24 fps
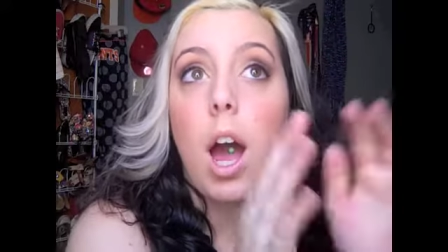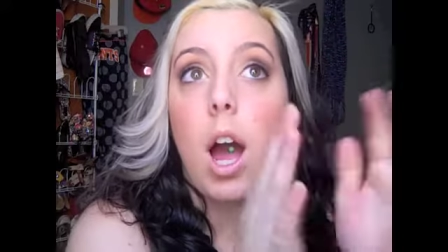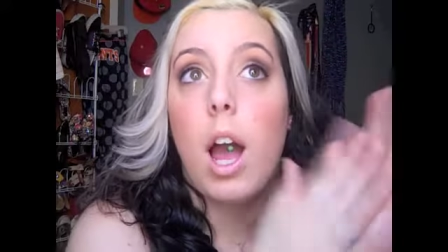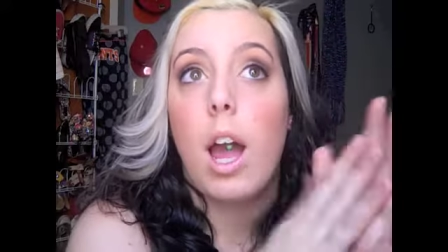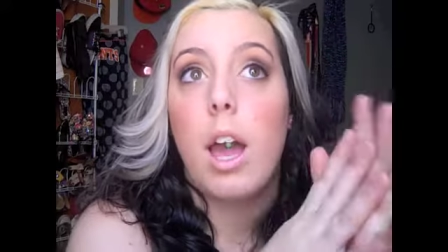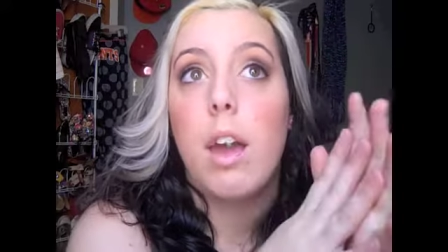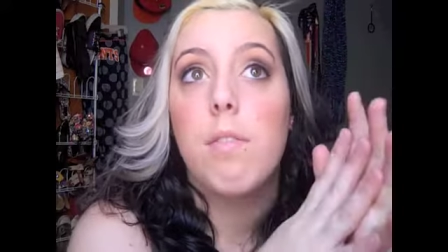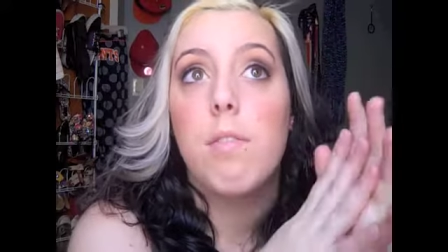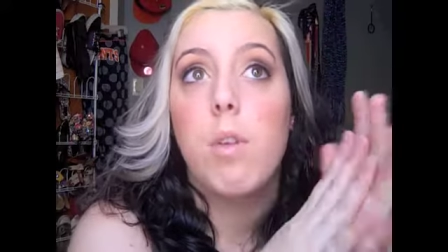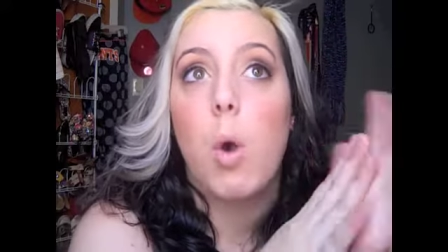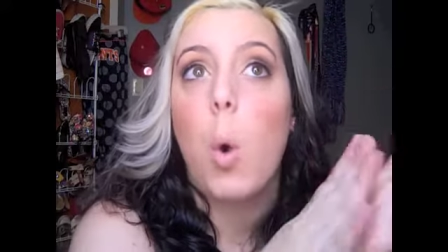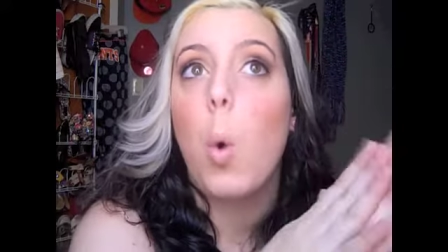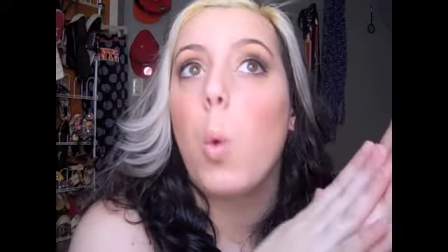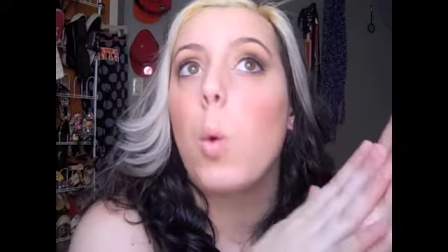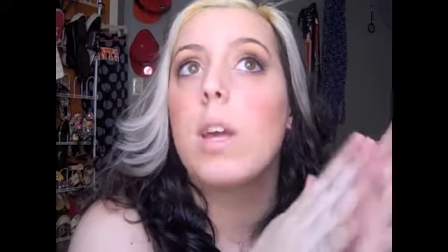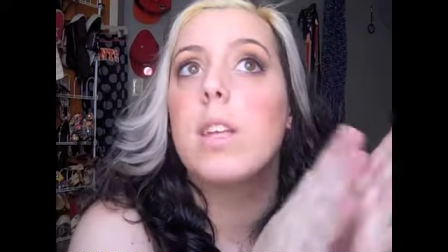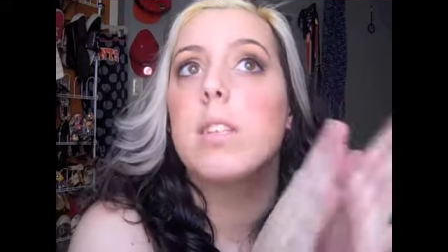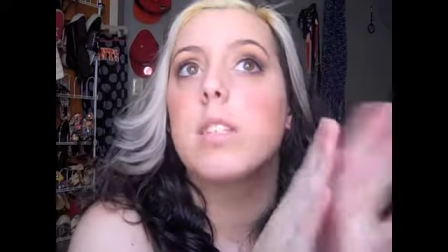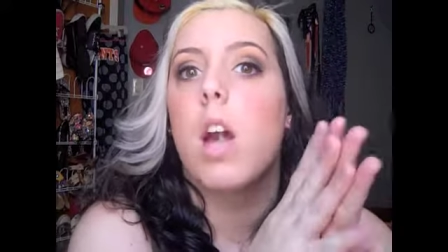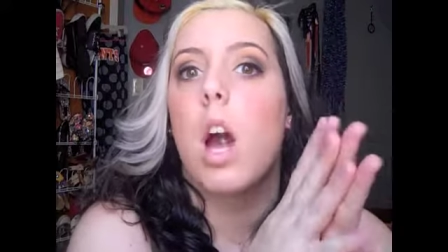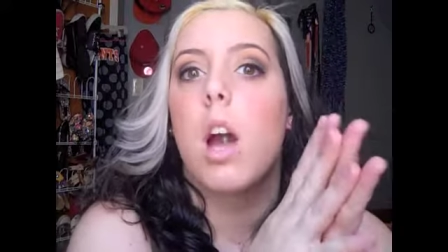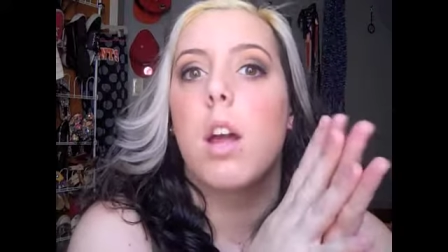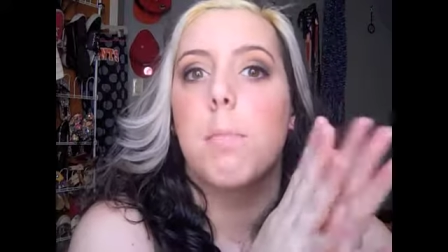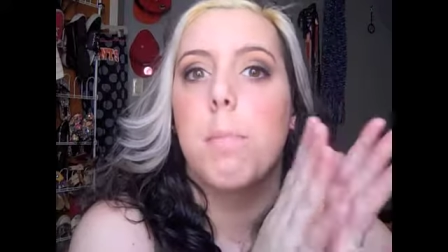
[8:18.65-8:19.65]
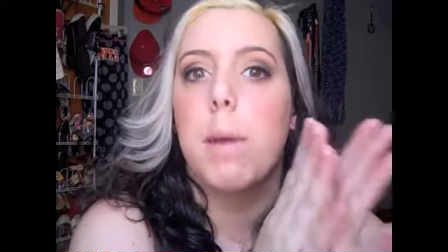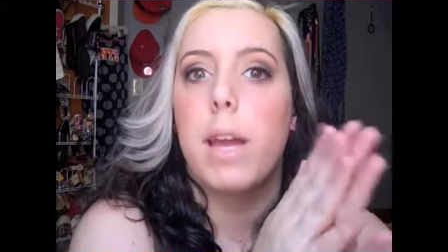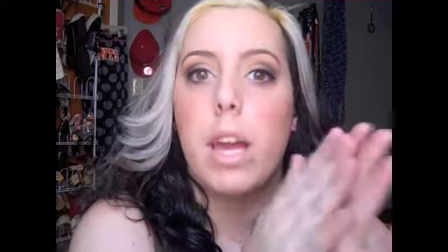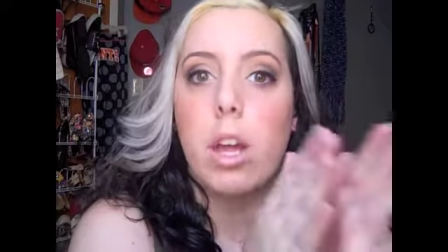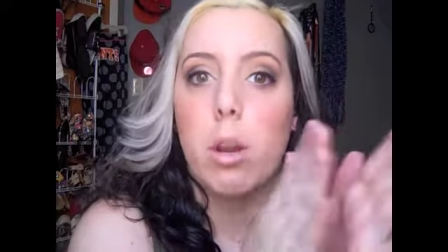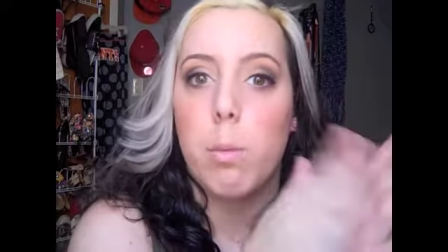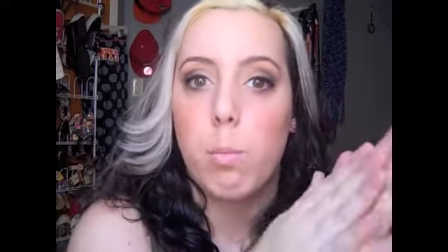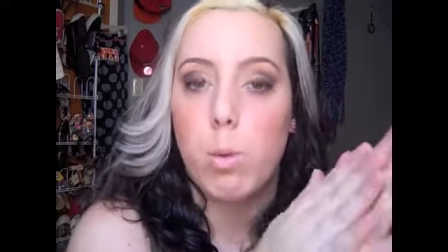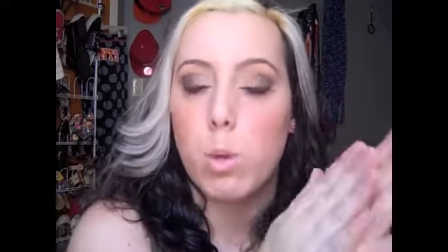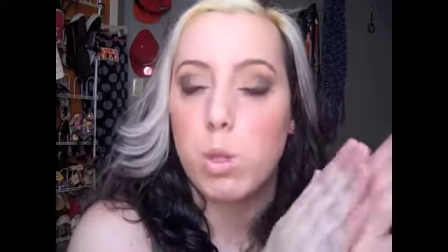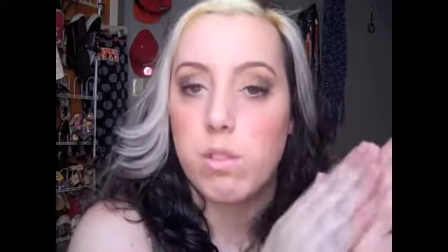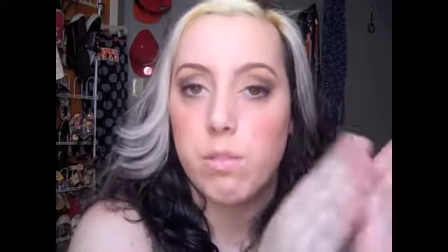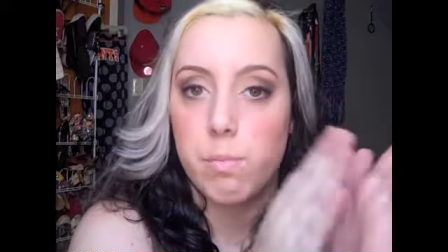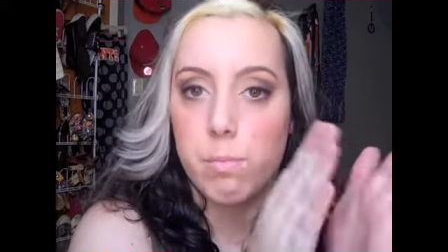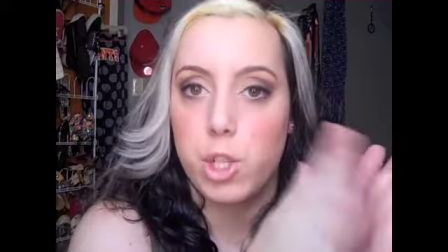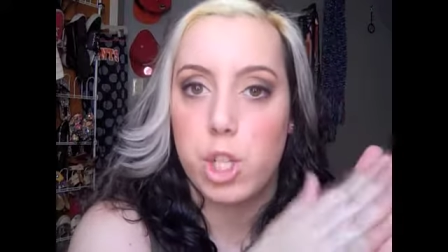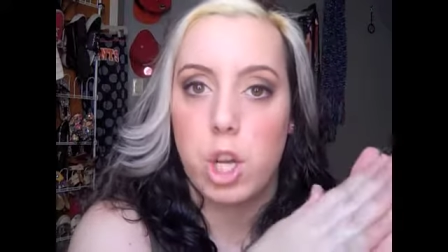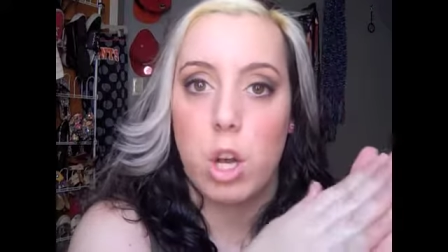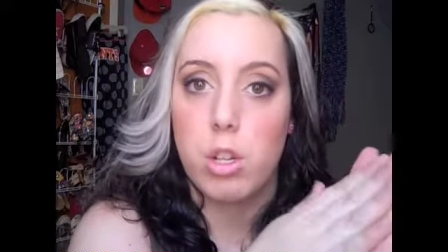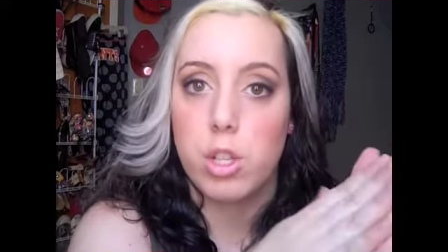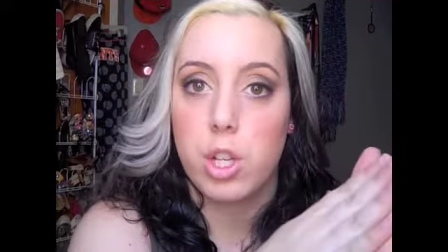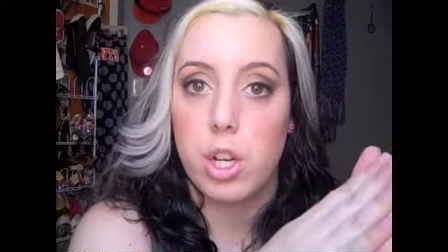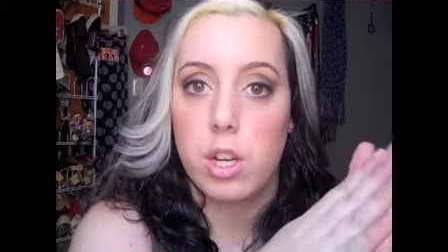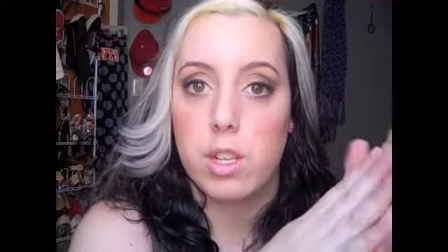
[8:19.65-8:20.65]
I've always gotten my animals from
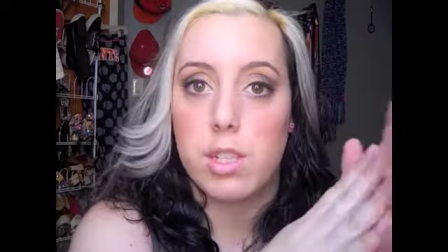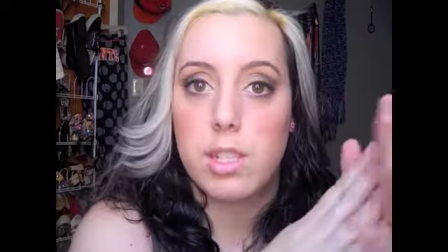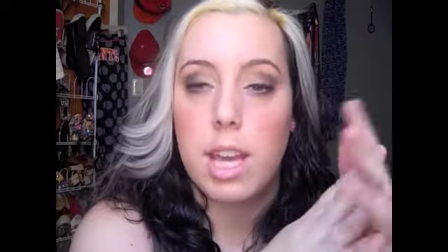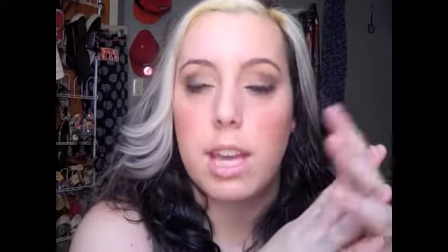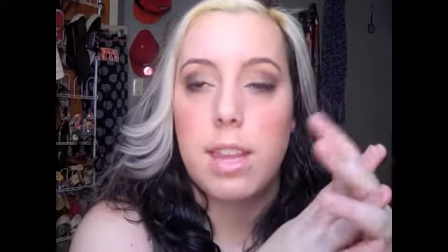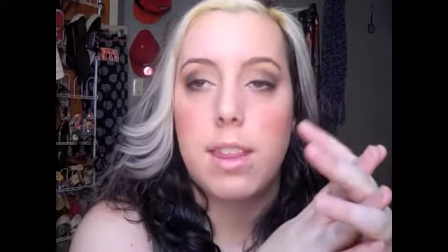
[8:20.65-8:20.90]
shelters.